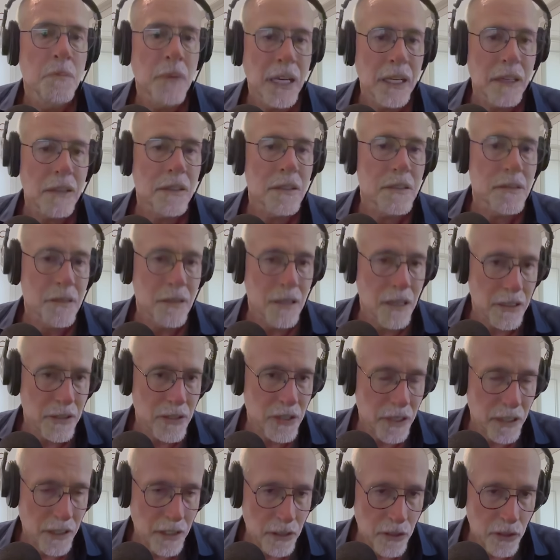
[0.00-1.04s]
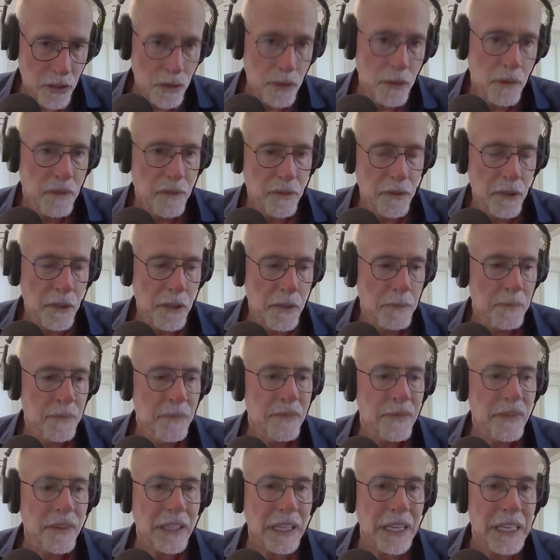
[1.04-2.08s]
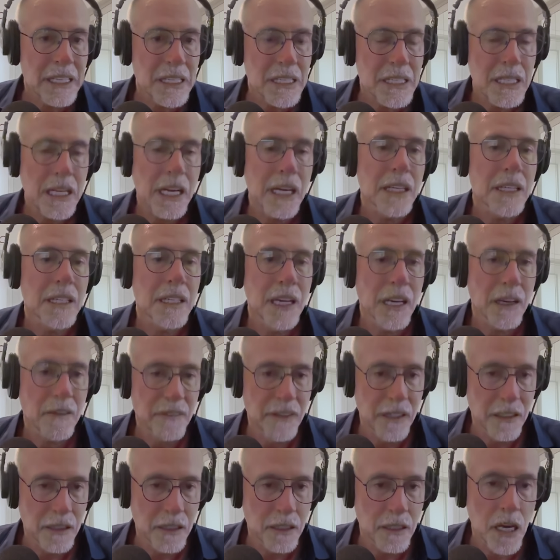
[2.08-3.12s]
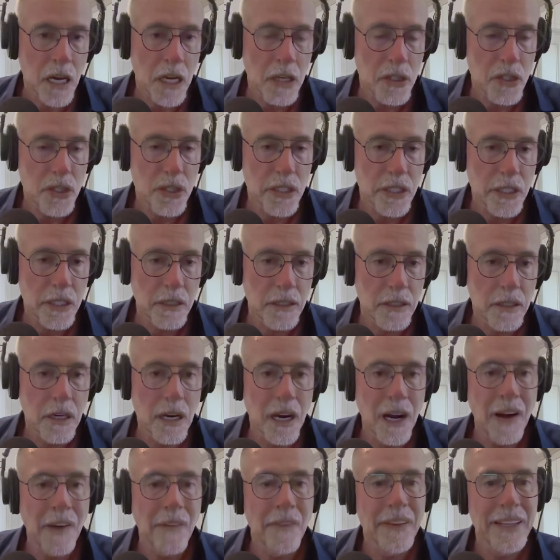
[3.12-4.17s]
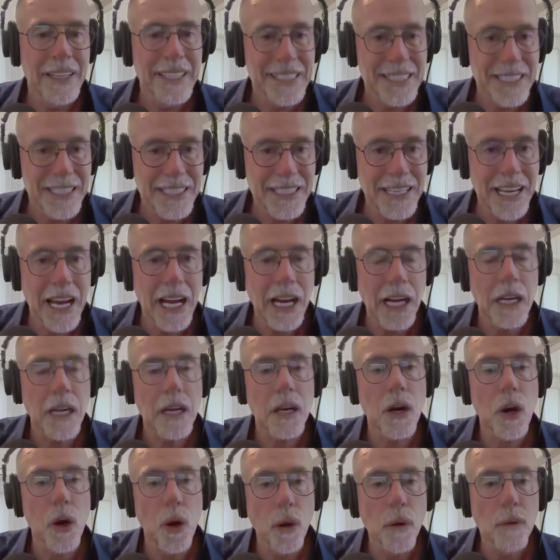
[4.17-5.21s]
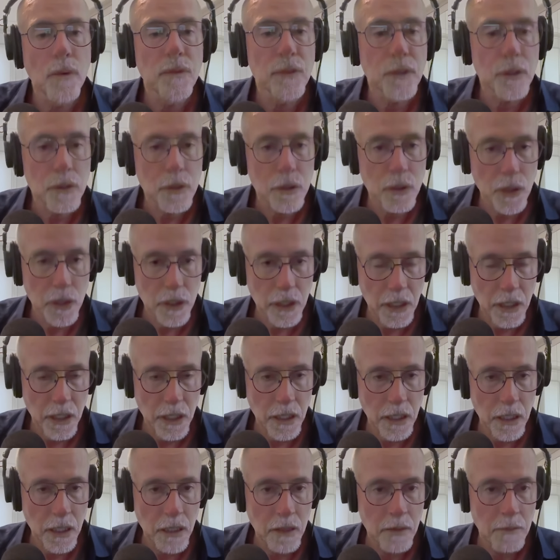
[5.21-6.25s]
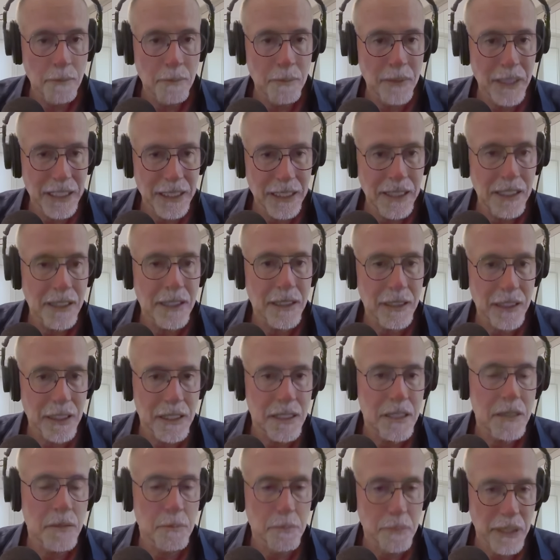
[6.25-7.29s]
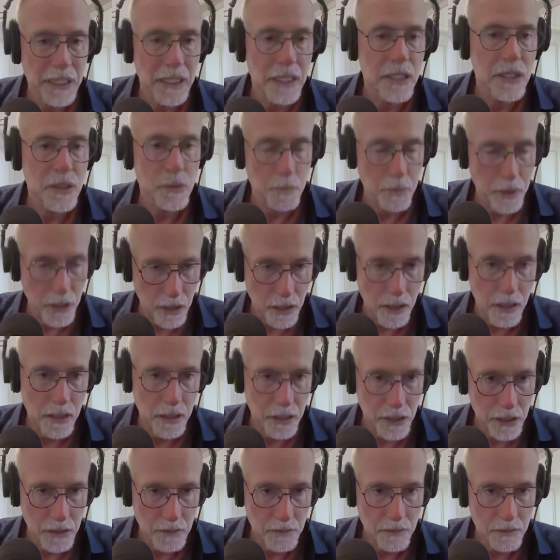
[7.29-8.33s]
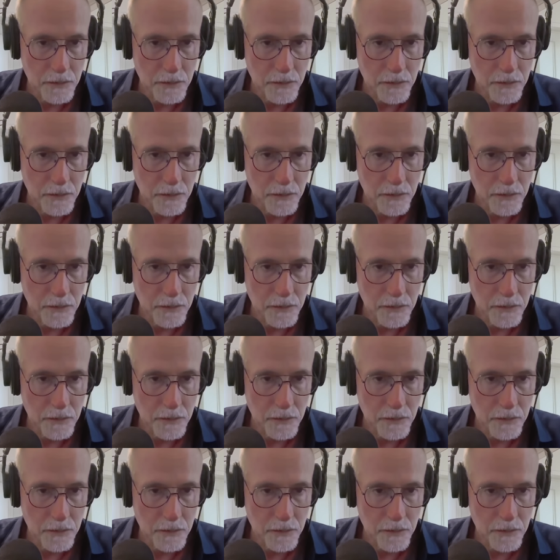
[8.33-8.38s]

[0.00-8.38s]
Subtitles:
Michael is launching a new firm and decided to have the launch dinner on the deck overlooking MediaLink's biggest party.